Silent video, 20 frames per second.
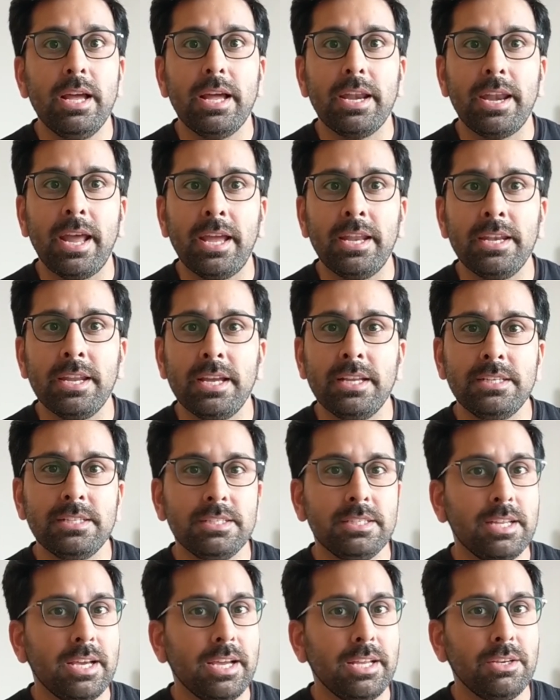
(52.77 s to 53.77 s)

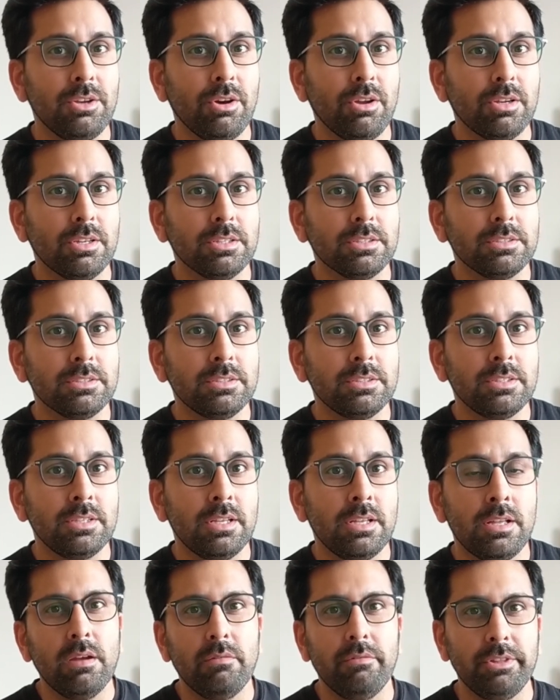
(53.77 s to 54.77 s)

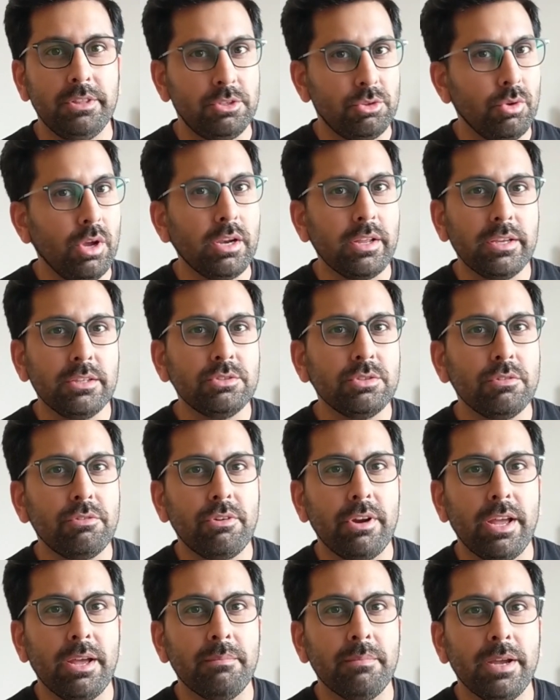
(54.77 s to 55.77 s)
$999 with 12 gigs of
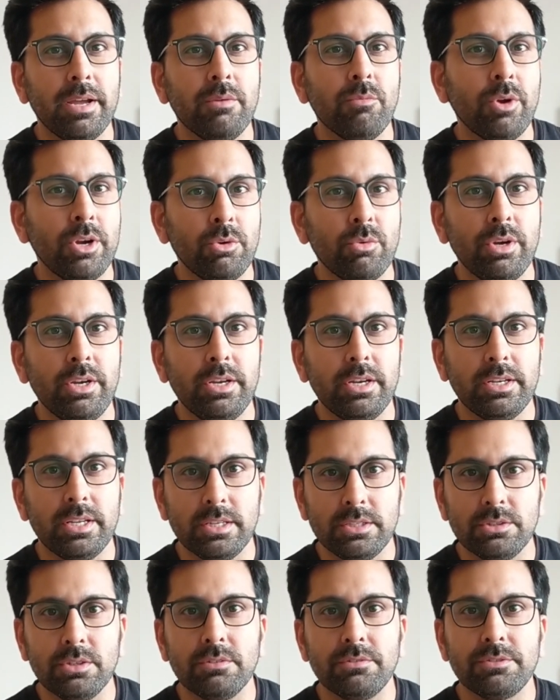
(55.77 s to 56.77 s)
RAM and 128
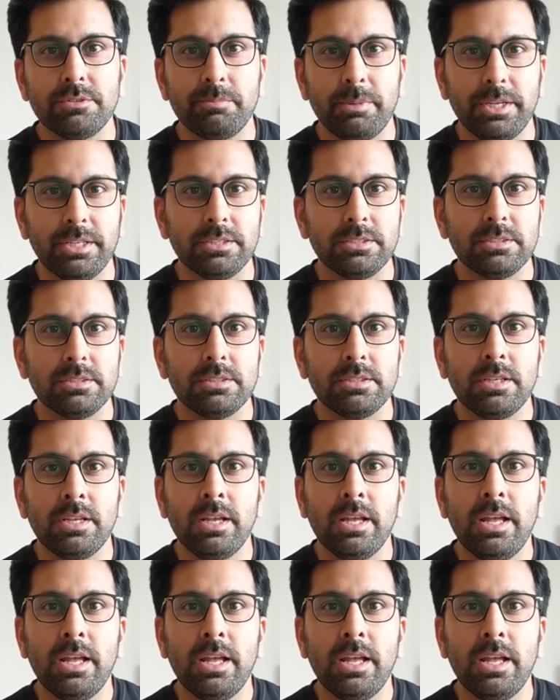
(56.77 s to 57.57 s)
gigs of space.